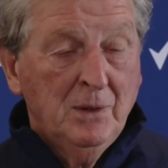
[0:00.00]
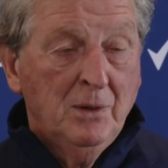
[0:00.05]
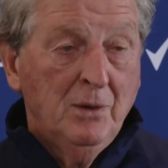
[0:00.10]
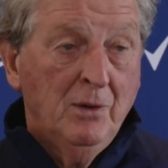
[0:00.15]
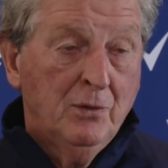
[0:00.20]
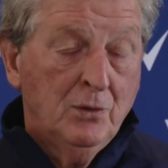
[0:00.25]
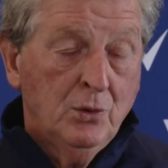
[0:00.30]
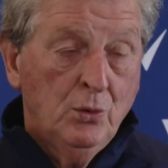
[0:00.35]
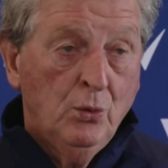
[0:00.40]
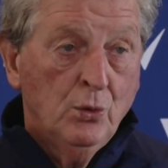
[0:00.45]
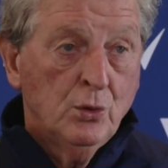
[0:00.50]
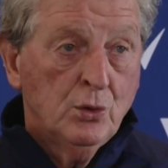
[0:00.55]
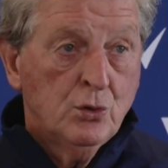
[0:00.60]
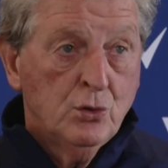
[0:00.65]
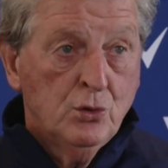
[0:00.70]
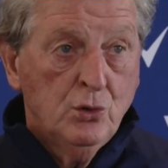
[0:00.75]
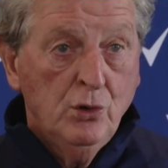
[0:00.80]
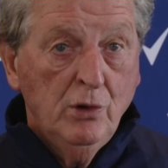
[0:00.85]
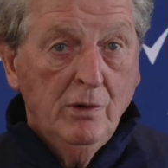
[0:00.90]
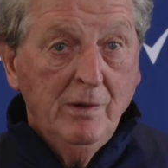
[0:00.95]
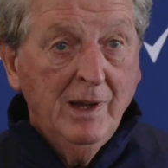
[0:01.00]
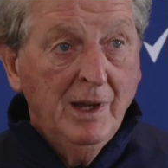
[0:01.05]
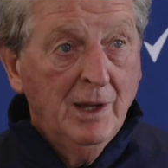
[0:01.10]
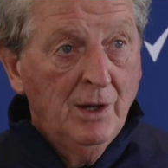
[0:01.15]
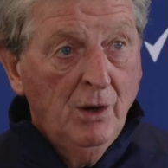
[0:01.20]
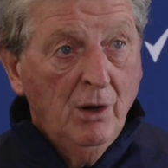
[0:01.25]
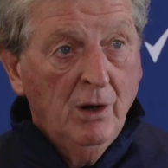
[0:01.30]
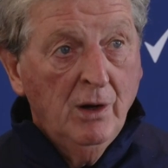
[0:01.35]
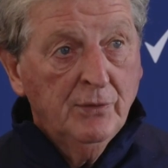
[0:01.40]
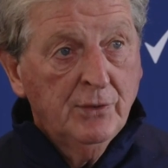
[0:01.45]
of course, during
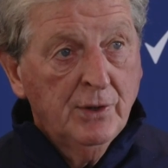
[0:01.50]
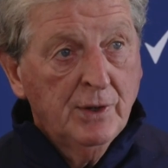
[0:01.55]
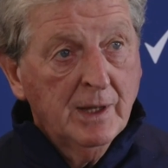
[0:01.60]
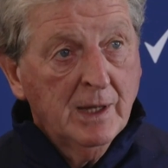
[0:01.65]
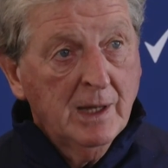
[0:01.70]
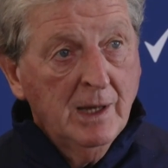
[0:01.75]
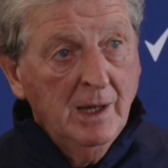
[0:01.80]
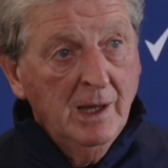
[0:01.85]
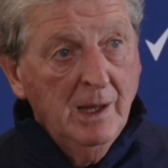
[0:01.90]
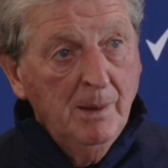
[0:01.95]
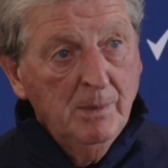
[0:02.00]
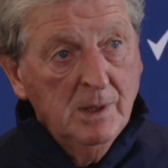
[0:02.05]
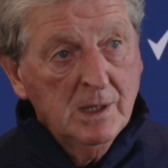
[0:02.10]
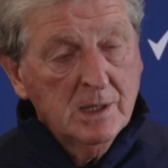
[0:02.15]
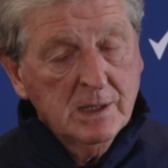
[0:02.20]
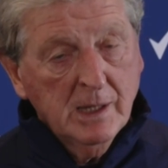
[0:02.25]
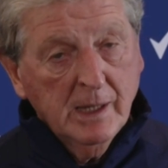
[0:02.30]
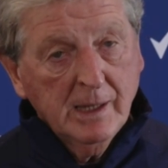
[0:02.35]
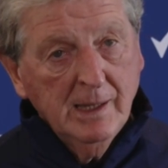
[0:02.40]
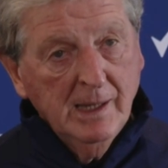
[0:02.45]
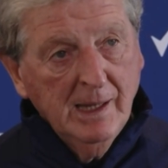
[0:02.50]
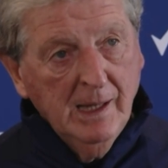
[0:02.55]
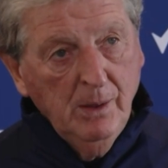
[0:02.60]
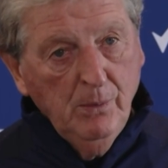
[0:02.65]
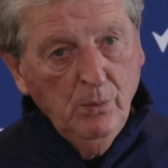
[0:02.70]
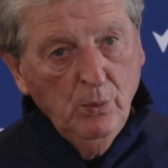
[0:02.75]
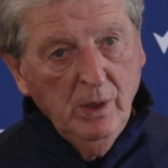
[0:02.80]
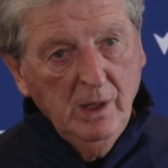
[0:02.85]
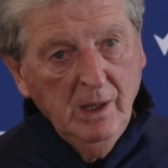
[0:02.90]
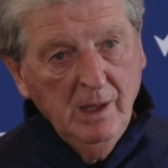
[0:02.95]
and after the game, and suddenly
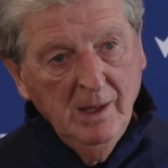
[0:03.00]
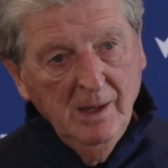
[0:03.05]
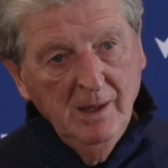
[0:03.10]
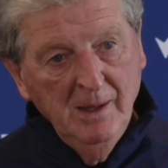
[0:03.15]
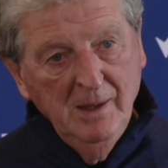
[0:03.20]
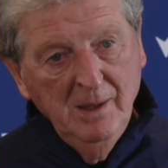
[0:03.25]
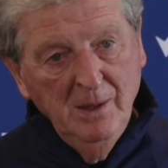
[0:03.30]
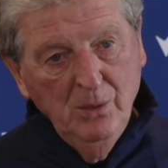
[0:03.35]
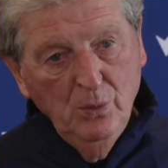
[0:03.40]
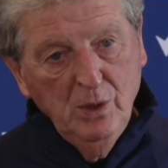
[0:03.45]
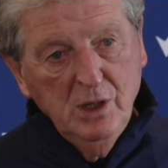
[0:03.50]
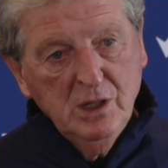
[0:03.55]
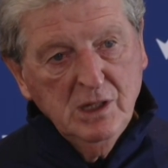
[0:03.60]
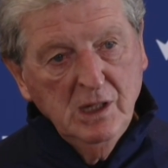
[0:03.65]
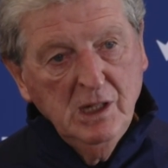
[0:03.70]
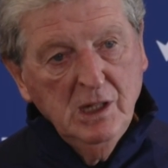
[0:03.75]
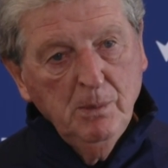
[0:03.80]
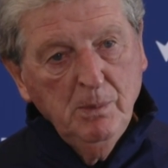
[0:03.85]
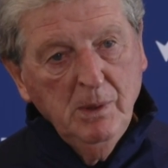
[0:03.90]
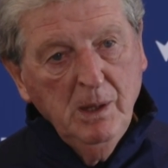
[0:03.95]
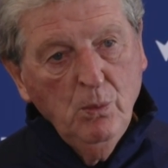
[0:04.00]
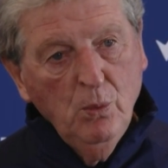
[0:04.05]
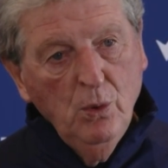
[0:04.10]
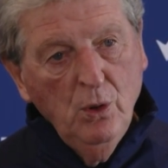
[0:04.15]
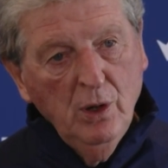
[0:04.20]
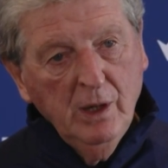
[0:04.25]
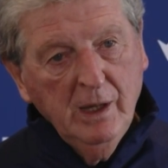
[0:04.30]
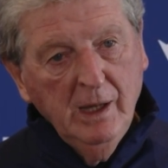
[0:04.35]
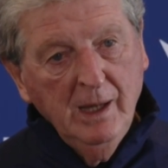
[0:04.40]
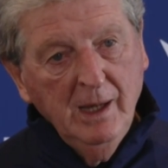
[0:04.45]
we we seem to be
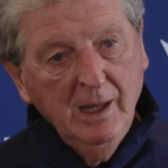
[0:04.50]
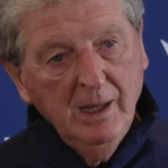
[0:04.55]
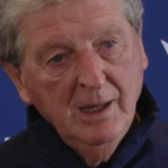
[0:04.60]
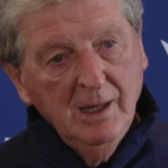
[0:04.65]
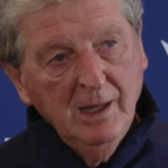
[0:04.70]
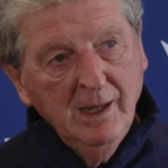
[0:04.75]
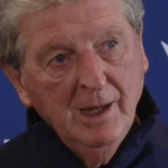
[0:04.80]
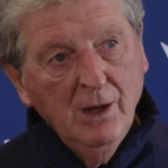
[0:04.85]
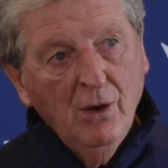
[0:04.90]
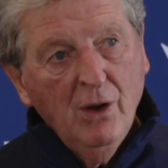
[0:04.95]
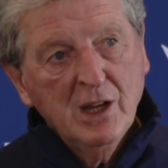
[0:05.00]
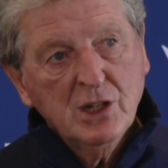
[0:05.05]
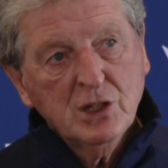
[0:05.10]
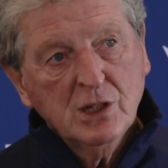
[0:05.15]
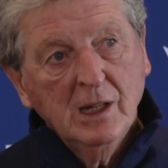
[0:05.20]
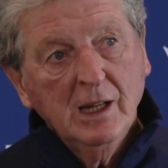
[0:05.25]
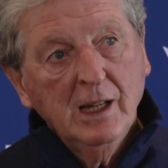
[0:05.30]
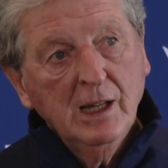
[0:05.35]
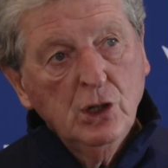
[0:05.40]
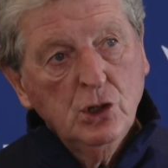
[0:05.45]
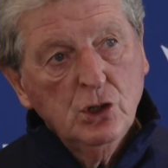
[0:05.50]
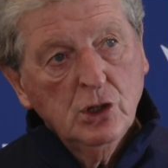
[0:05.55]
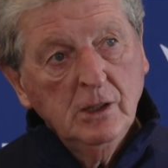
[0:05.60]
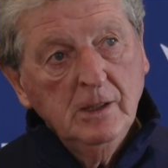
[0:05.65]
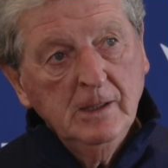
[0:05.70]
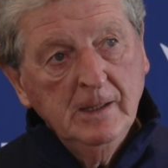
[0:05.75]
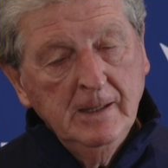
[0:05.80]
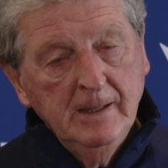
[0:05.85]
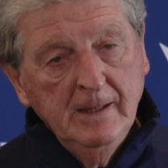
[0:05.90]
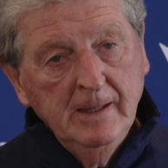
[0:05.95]
working in, in
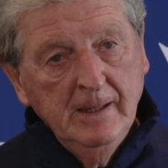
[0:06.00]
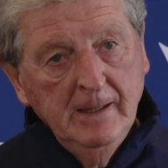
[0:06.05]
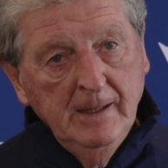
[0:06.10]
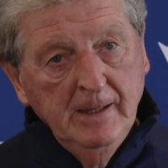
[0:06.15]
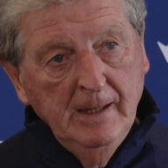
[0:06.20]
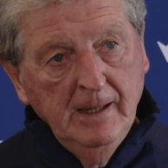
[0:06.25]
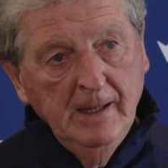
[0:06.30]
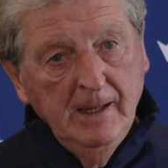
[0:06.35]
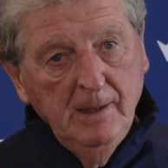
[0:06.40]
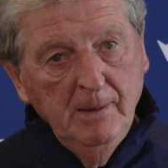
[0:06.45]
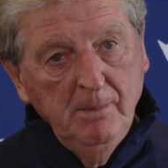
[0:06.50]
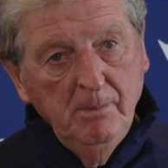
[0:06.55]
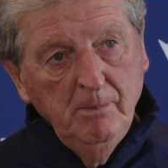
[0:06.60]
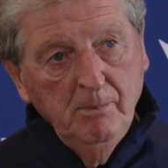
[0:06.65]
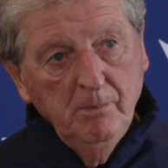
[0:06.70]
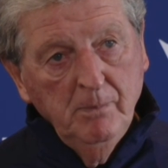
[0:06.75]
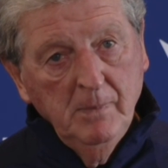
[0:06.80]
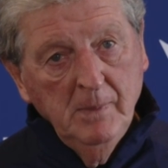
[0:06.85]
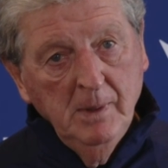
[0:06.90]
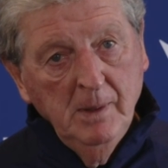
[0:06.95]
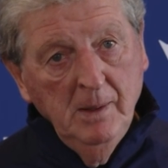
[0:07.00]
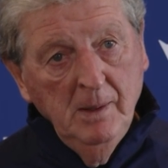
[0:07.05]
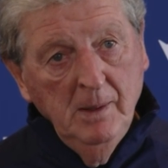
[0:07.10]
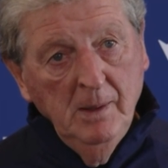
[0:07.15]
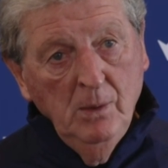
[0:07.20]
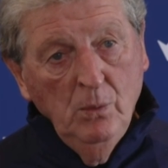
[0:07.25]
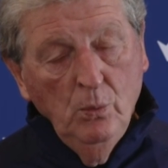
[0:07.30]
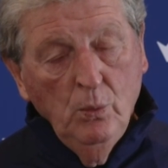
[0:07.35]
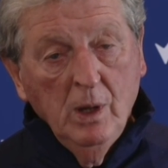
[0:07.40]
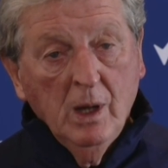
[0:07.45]
isolation. Um,
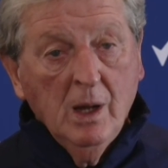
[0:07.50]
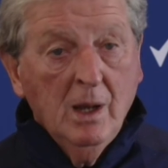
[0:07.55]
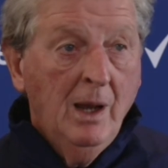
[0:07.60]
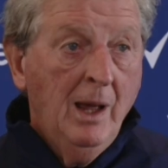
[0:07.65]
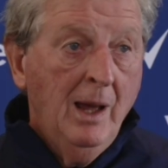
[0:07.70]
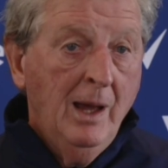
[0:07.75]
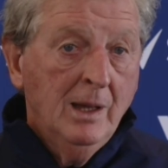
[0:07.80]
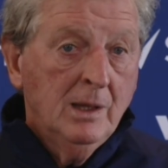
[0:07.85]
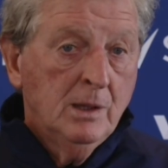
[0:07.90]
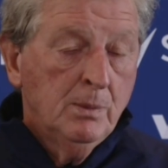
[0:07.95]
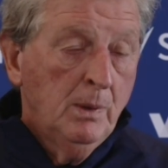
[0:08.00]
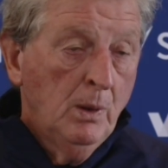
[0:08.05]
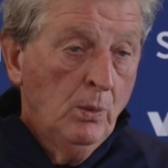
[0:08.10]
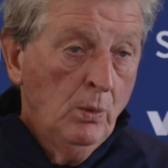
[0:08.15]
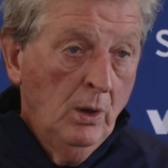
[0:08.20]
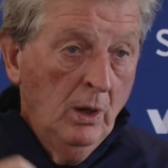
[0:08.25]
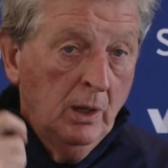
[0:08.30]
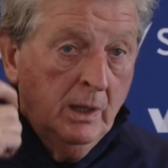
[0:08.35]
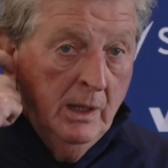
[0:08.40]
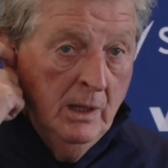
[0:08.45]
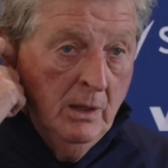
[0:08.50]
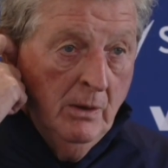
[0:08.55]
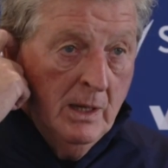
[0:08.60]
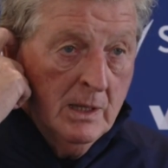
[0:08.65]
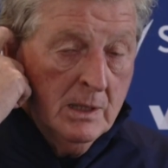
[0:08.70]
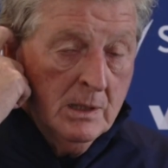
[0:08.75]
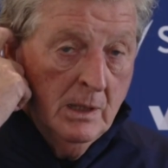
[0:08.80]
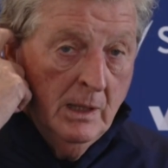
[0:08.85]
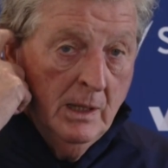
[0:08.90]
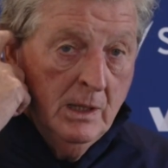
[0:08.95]
we're glad to be working in
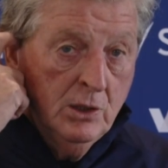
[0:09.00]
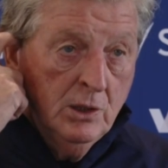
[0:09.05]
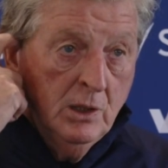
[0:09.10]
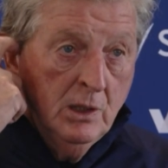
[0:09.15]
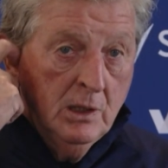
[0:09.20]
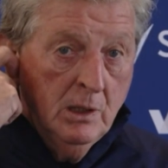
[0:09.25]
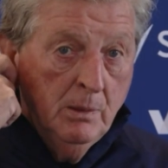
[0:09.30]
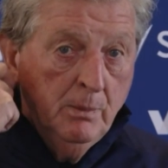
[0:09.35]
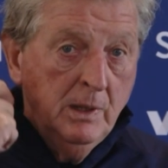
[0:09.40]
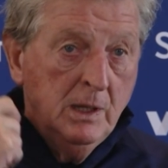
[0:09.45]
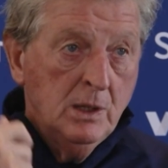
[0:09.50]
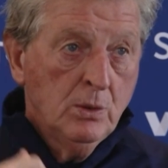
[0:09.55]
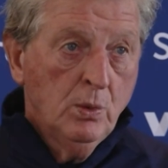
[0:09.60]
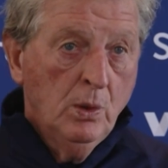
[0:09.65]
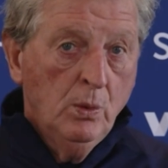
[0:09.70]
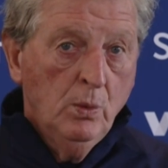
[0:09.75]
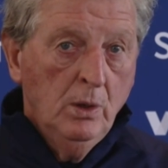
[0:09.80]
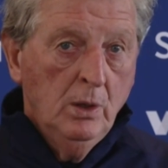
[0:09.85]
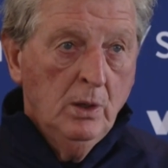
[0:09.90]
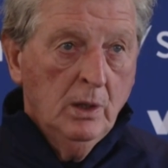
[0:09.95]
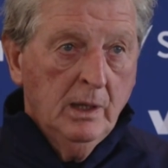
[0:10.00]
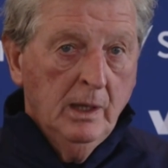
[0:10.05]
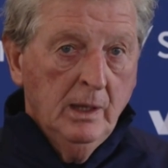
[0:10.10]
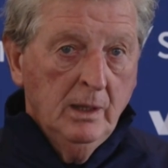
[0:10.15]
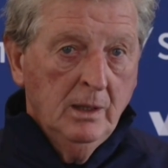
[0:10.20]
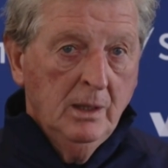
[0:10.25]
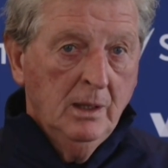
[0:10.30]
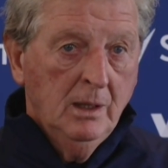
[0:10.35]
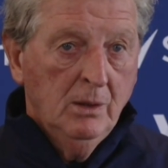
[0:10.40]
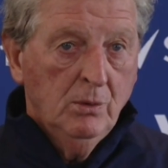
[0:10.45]
isolation because it means we're
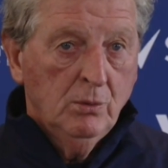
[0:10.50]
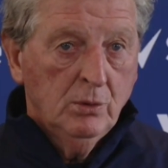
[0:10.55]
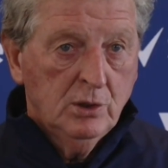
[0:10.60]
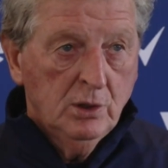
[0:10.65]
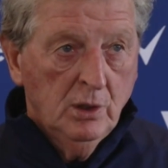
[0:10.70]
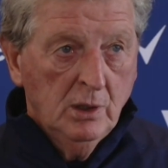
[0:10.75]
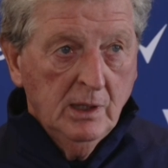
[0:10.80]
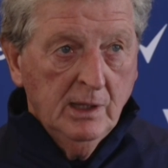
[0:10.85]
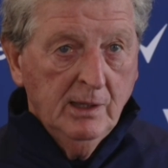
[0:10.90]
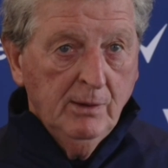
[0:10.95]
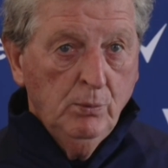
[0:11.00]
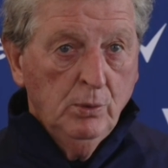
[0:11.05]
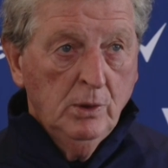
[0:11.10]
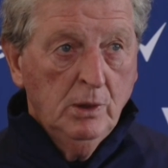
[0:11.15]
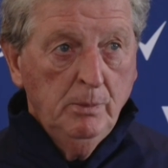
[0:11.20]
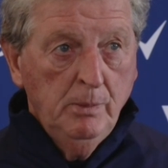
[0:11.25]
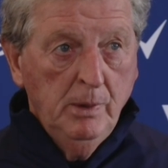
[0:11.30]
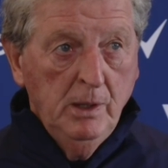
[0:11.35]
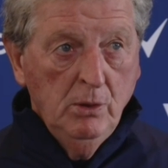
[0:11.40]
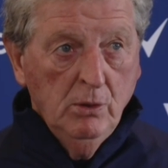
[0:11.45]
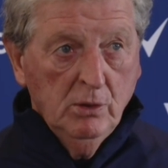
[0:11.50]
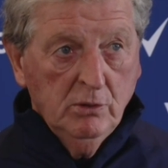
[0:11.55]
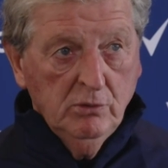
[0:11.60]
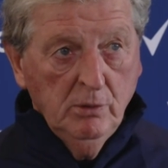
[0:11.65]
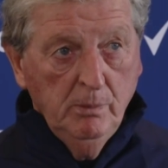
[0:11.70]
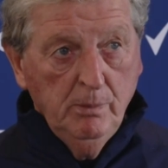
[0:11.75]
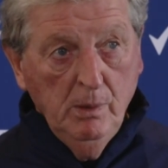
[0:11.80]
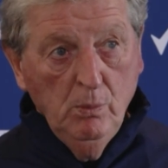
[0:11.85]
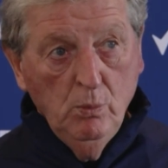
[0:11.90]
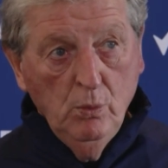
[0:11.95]
working. The alternative would have been not
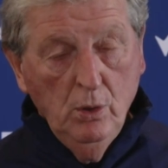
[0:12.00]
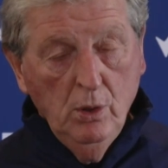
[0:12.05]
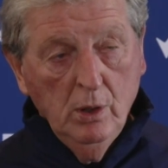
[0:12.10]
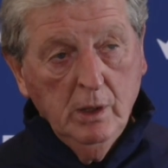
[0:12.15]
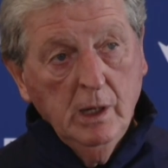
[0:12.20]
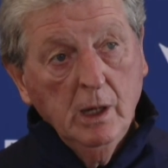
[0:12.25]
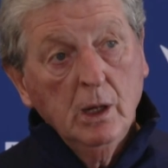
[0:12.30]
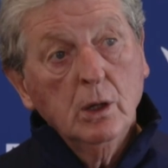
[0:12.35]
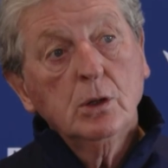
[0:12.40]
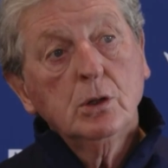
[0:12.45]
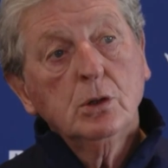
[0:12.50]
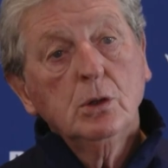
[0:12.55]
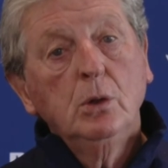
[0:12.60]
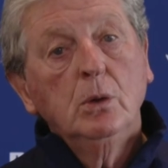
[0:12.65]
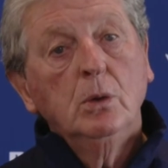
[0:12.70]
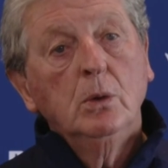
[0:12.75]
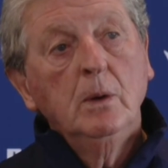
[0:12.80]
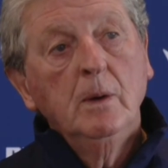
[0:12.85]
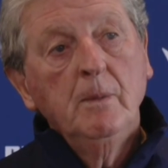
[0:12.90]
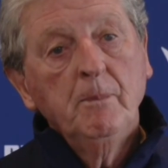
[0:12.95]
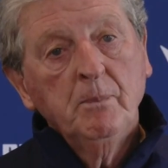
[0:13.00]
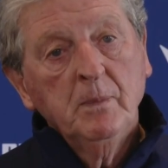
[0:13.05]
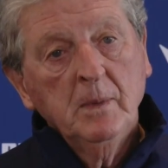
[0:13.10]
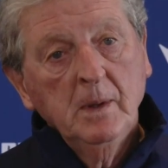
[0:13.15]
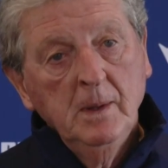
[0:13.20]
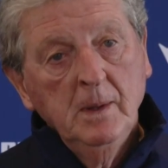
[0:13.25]
to have been working at all.